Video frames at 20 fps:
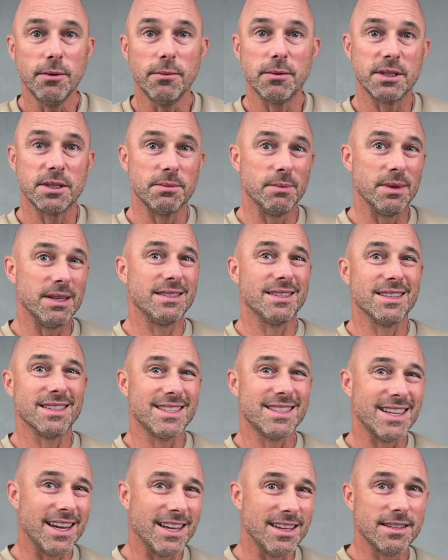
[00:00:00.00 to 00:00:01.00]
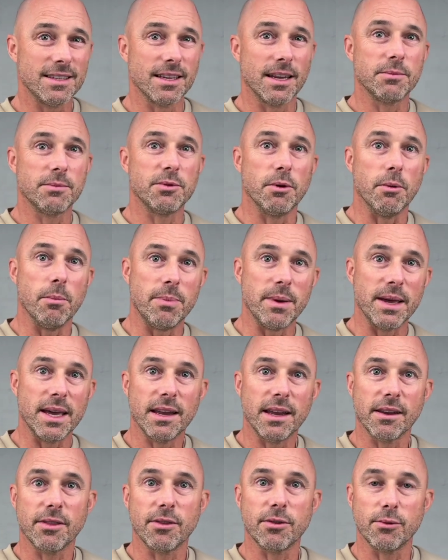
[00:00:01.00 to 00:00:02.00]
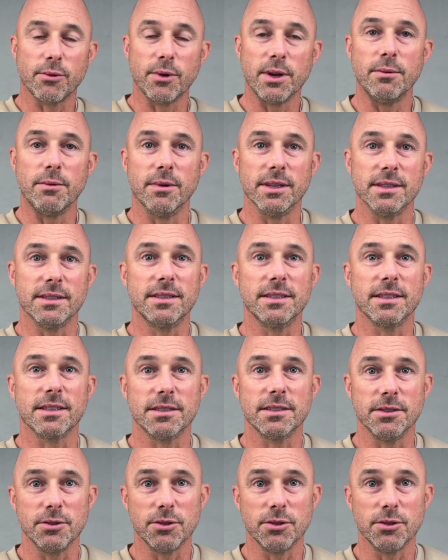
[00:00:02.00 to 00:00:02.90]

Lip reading: which means it takes it up to about a 316 in